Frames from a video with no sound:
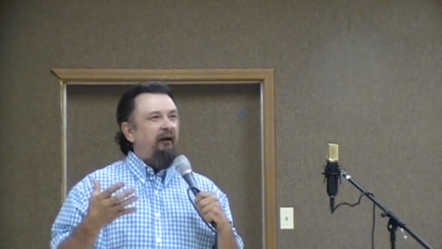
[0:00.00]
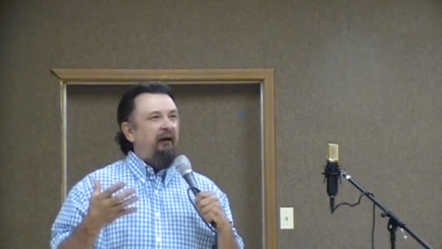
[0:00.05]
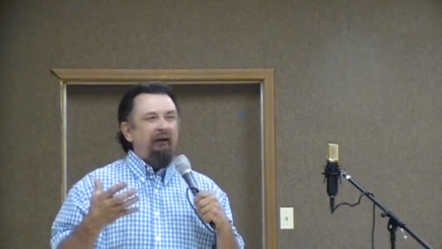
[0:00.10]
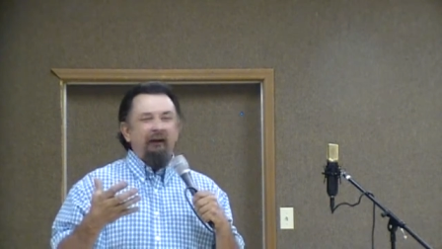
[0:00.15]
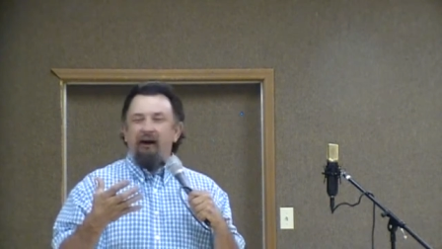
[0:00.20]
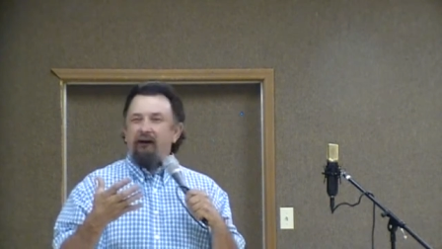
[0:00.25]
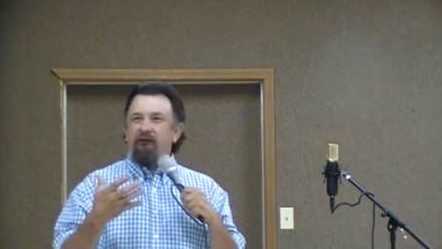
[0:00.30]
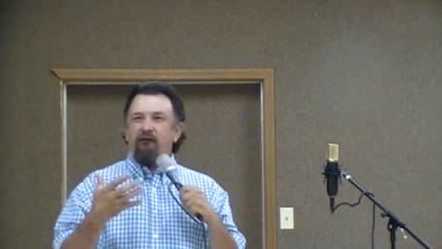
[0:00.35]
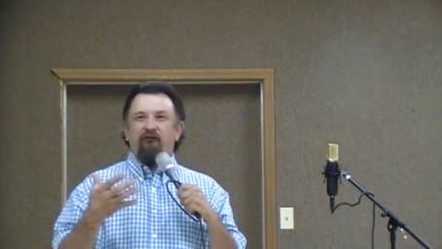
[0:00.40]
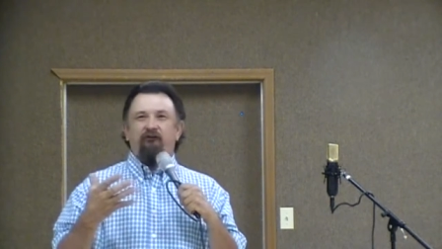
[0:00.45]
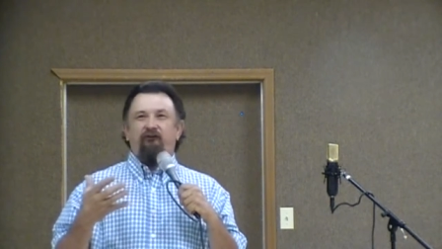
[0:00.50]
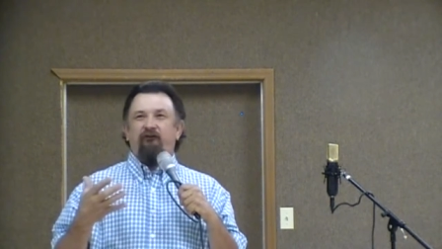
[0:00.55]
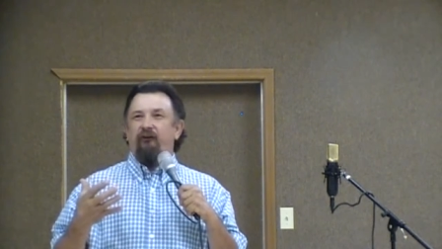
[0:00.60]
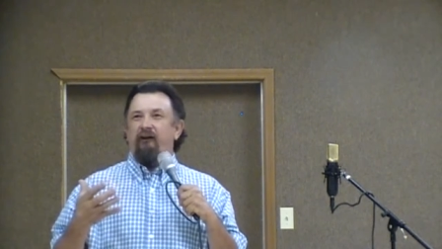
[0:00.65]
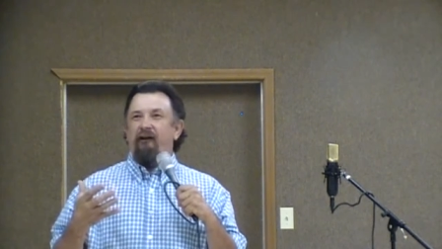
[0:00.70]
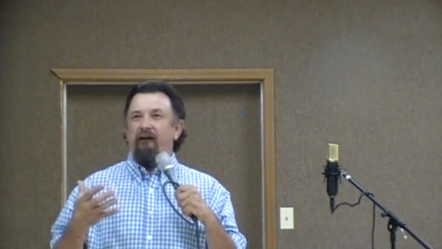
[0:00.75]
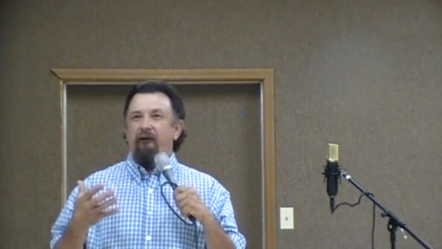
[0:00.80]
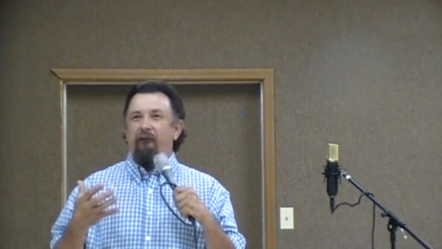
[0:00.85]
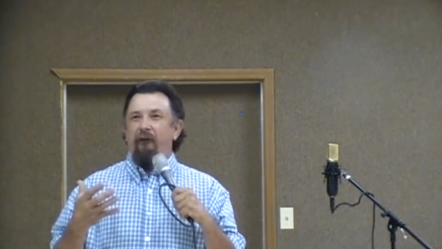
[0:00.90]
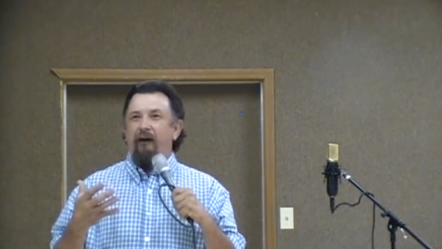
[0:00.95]
and I just
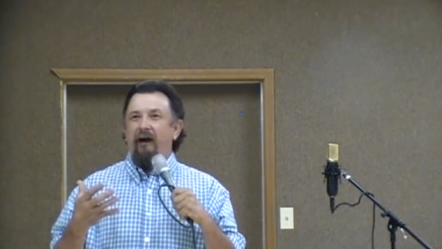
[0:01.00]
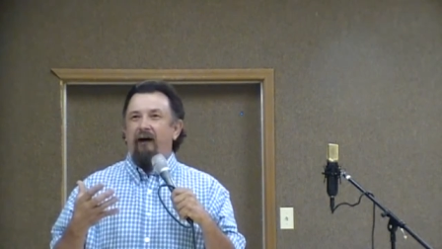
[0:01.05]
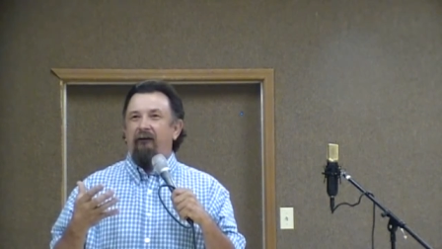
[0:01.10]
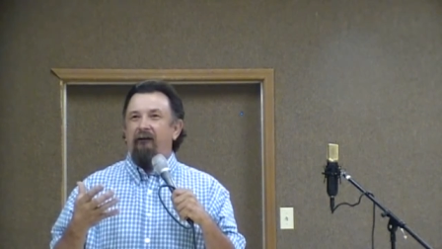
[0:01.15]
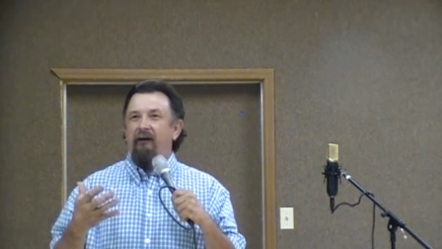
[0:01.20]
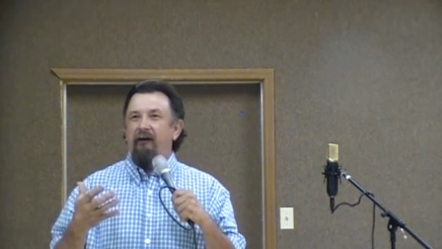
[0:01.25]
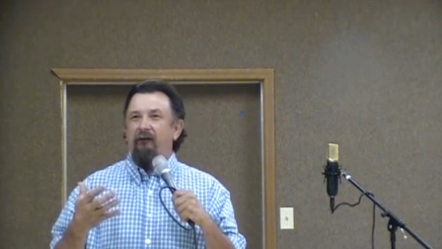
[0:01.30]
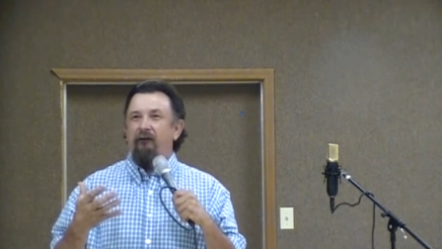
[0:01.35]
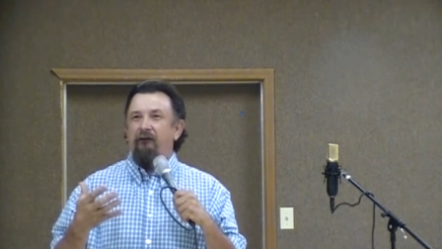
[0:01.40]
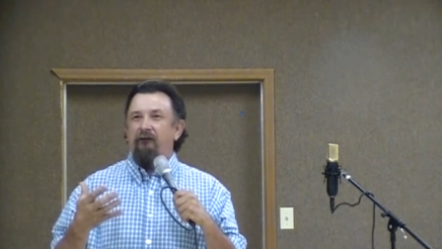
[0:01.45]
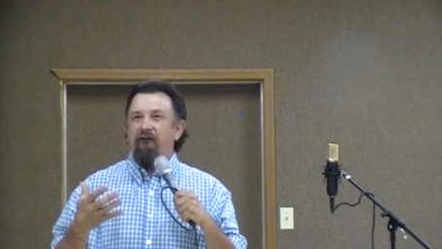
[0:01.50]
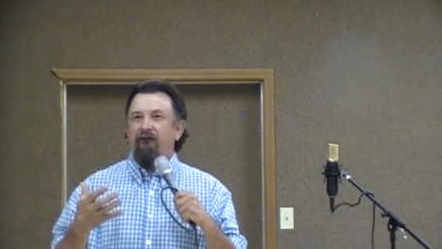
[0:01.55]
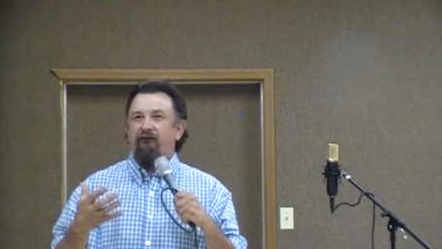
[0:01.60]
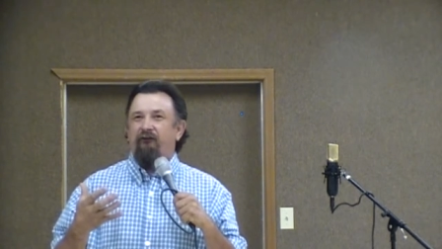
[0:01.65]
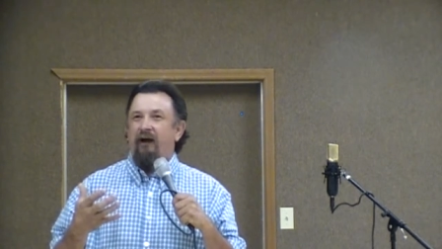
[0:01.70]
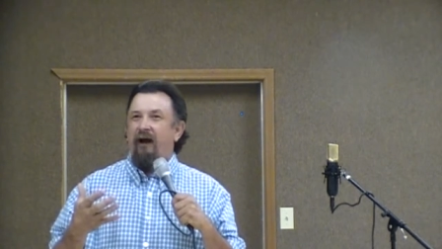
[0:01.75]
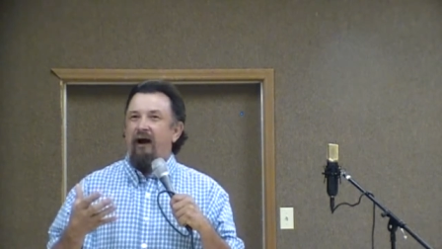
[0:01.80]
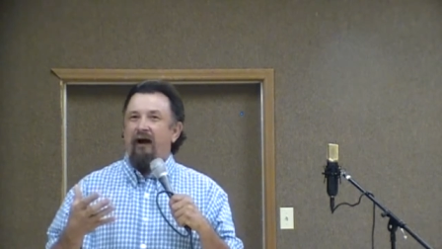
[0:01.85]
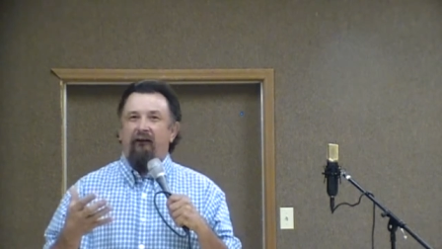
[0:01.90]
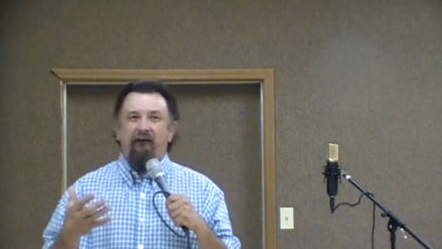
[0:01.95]
slid it right down on its
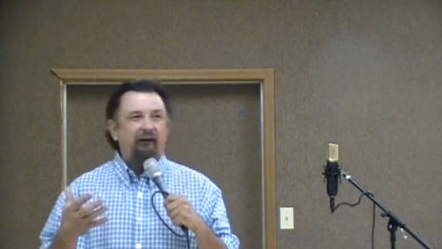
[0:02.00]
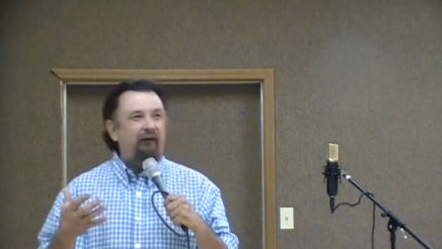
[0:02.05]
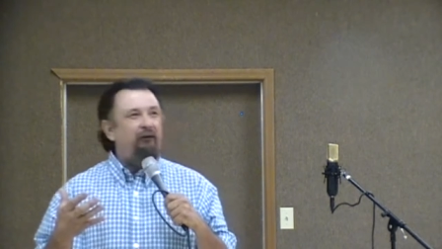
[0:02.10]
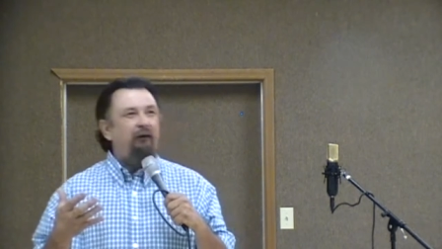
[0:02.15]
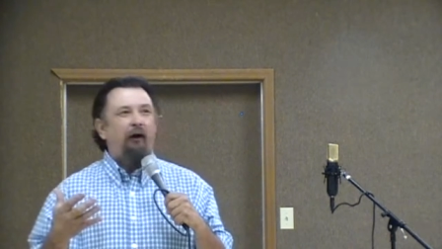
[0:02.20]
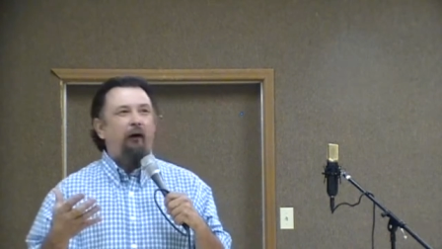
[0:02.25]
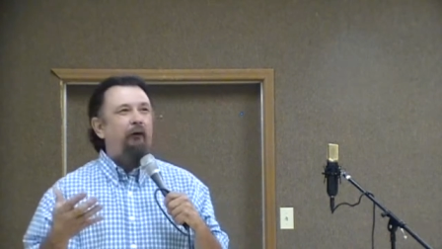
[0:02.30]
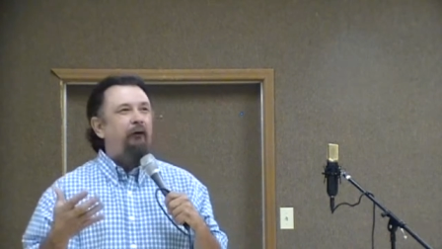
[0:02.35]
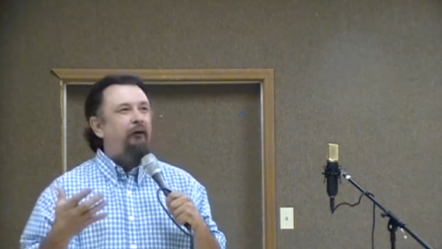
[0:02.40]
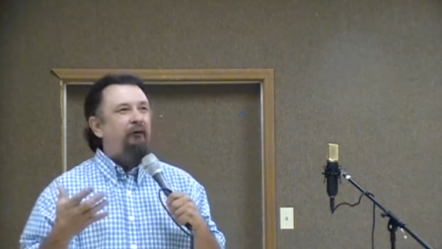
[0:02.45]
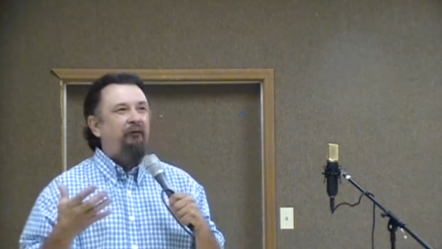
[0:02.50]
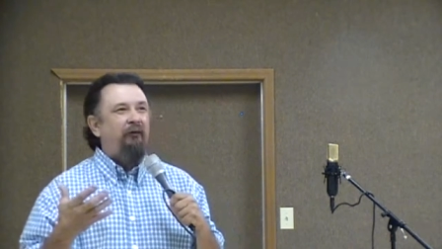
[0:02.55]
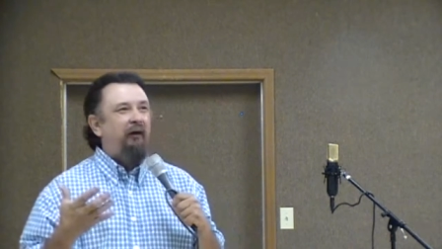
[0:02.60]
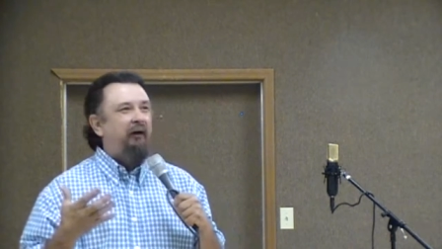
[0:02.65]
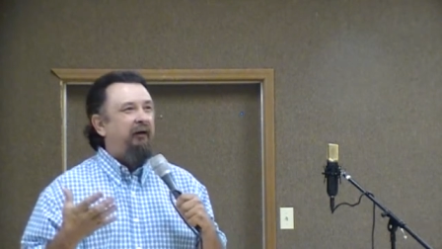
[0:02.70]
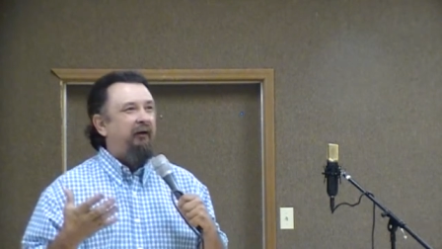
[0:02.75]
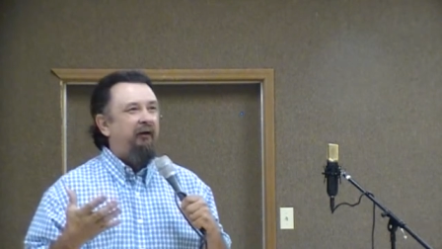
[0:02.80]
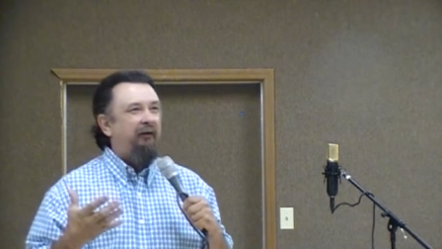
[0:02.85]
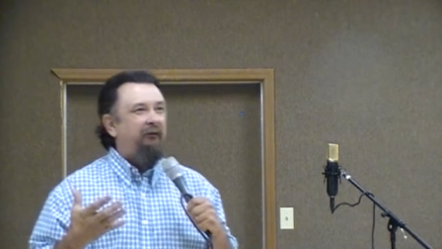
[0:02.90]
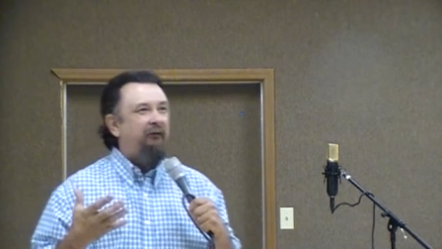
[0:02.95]
side. Didn't hurt a
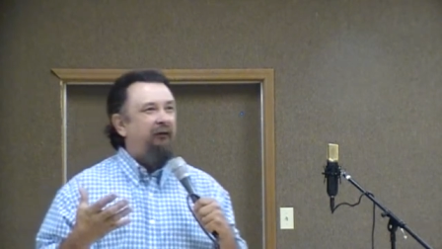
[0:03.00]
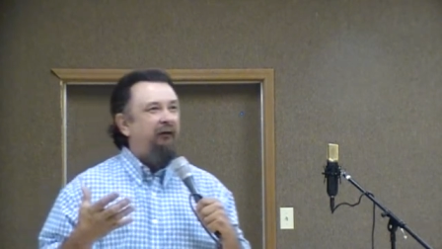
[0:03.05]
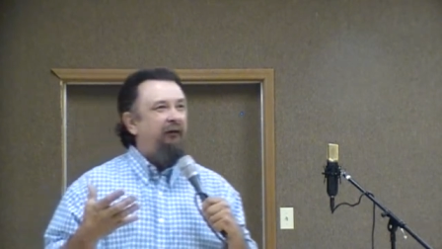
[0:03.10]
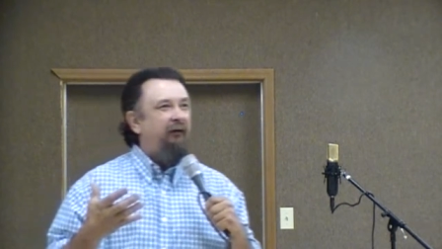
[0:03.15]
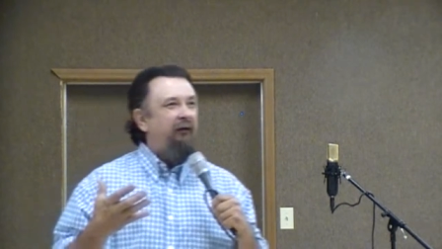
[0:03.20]
thing.